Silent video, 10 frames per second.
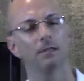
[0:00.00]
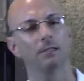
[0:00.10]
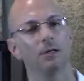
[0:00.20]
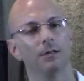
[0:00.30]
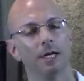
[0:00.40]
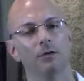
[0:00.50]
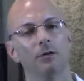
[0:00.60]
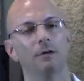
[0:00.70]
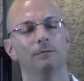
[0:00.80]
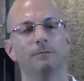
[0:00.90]
So there
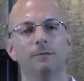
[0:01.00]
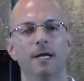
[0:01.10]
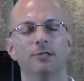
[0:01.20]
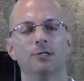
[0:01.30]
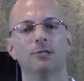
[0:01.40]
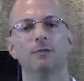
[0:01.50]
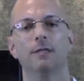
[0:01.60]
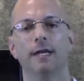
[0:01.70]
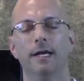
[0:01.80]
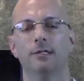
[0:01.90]
are patients
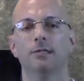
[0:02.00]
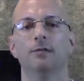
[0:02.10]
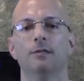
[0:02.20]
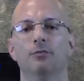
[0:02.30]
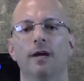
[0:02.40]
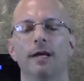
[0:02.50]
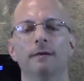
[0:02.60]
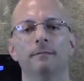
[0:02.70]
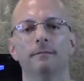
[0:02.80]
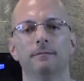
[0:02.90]
with cancer in the
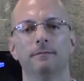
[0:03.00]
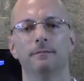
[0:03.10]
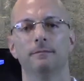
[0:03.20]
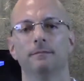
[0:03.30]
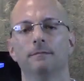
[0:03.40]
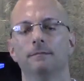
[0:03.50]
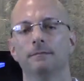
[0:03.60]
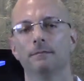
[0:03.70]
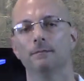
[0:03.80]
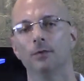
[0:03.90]
brain,
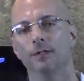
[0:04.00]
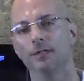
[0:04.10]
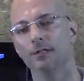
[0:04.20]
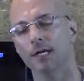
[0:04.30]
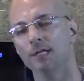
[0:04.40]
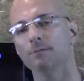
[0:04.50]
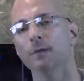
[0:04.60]
what this says,